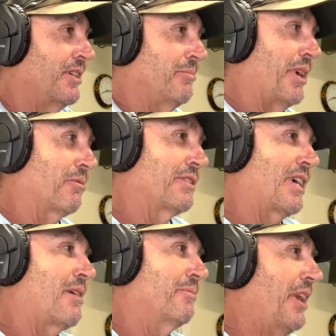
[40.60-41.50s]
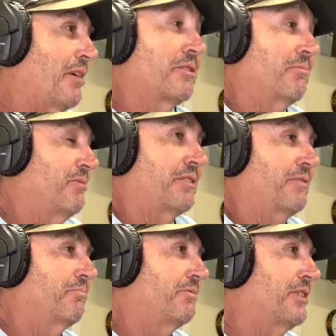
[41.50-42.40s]
But it was, um, yeah, it's,
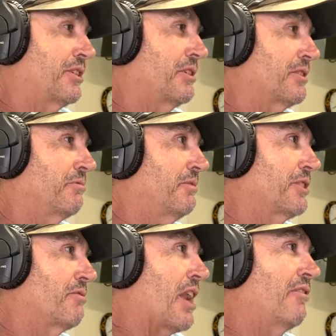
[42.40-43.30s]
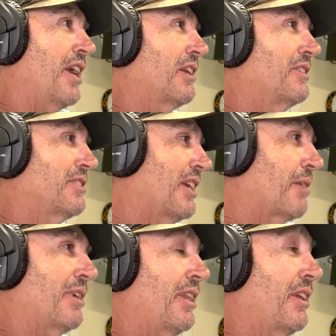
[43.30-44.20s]
just used to just run around and just get
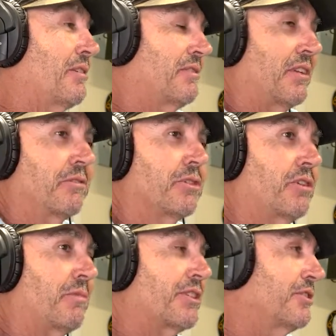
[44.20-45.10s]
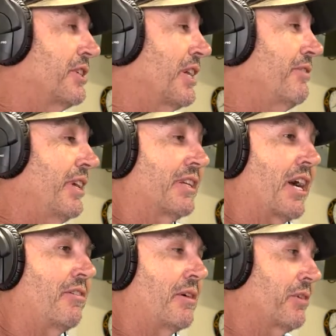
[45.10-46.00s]
up to anything. There was not much on TV and
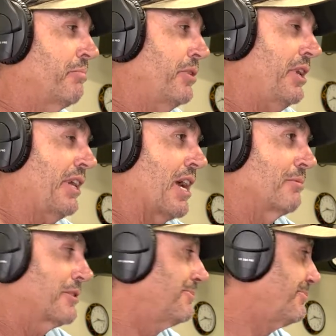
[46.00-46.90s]
no um, computer games.